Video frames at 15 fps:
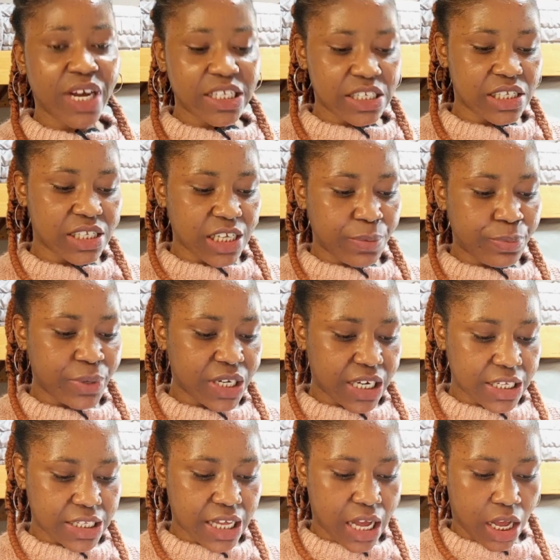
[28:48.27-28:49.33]
a separate
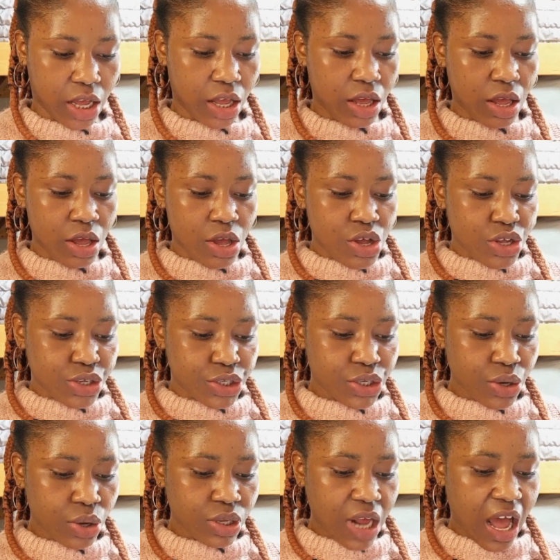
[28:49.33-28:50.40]
letter.
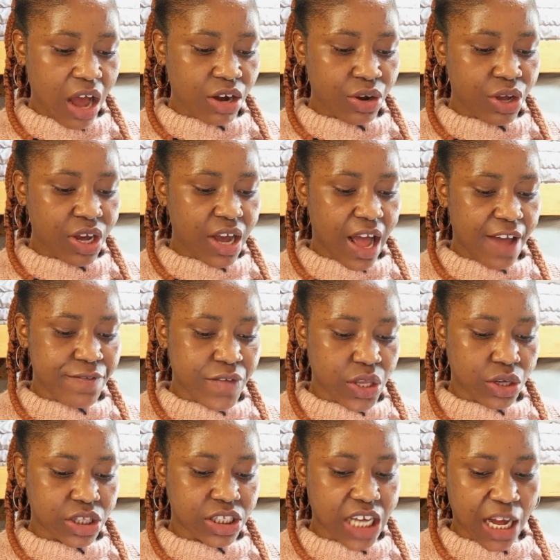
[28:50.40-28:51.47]
So how long have you known
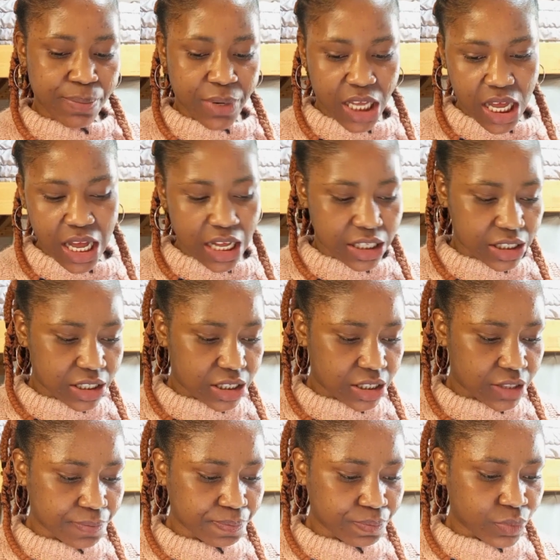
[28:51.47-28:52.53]
the applicant?
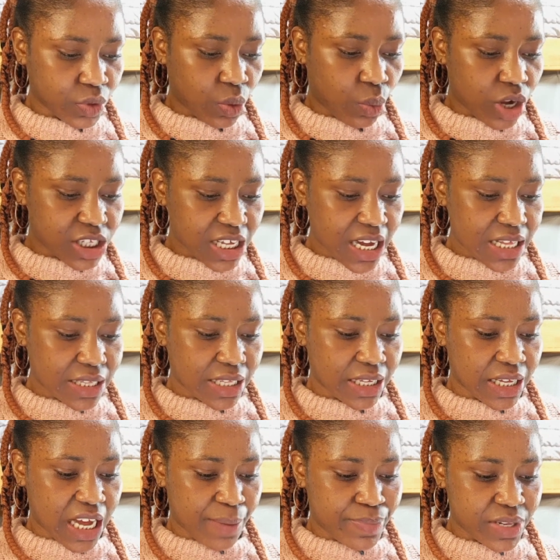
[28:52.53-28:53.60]
What are the
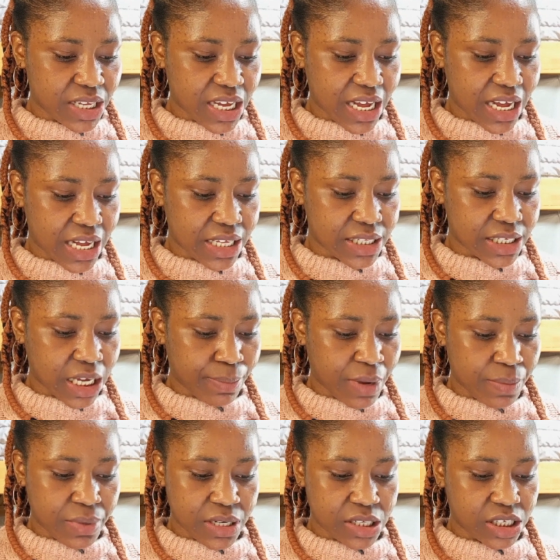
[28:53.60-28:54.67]
applicant's
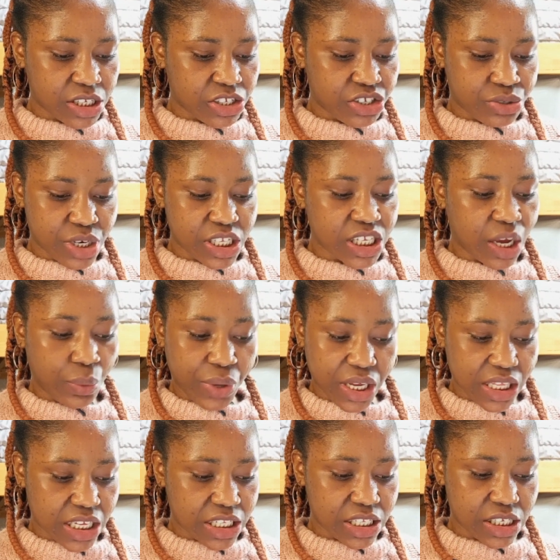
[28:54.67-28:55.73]
capabilities, strengths, and
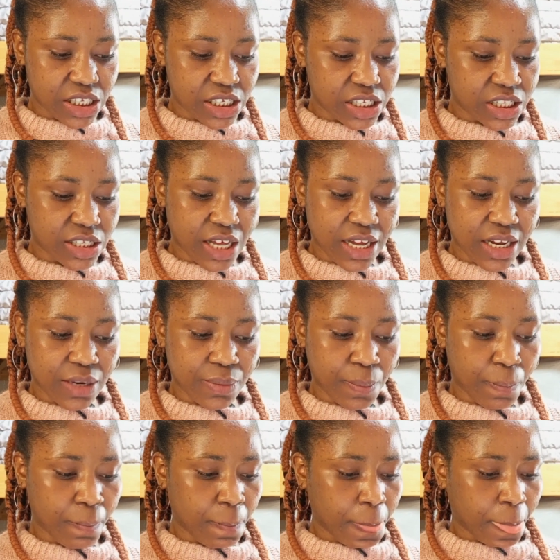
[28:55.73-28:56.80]
weaknesses? And
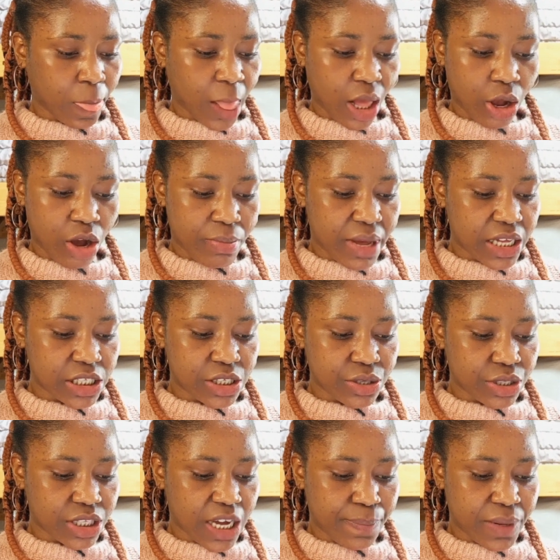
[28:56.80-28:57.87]
comment on the
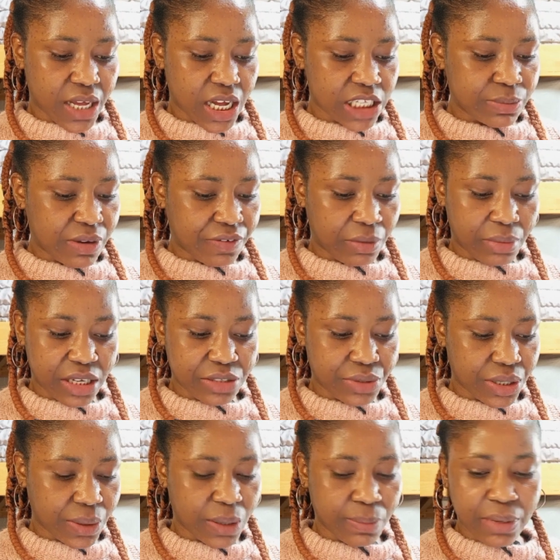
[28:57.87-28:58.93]
applicant's performance
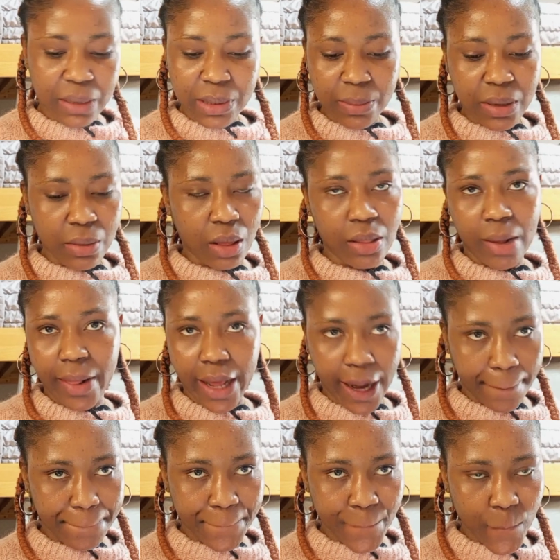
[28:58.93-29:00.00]
record, blah, blah, blah, blah, blah, blah.
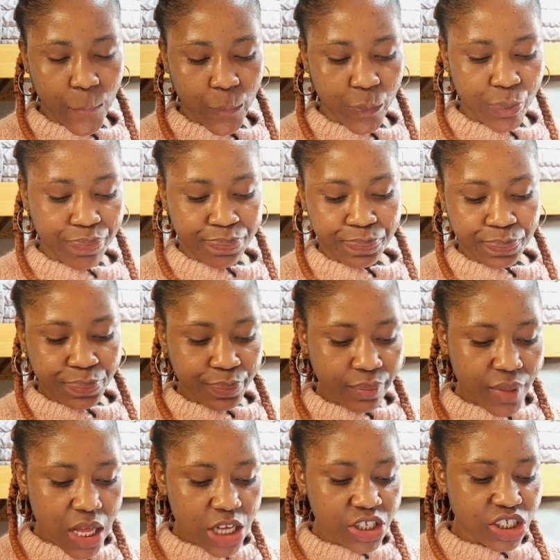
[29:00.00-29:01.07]

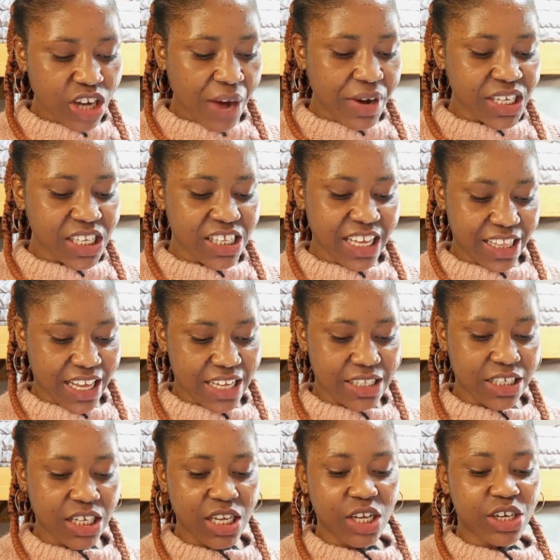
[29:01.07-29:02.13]
So I wrote there that
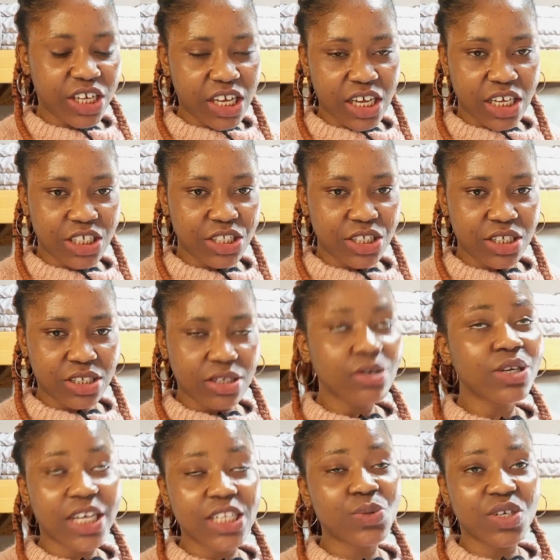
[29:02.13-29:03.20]

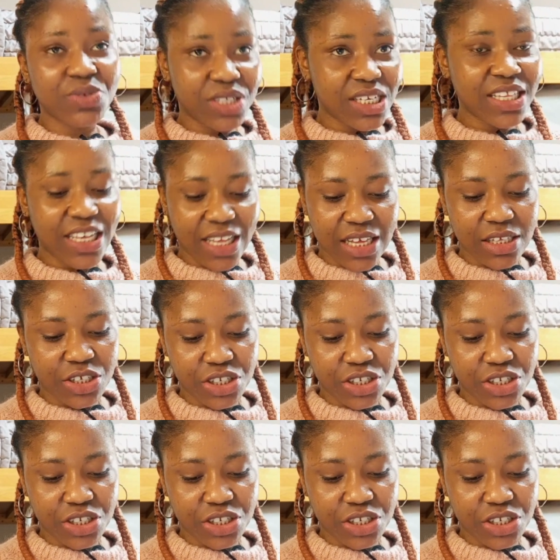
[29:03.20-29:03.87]
it was written there that she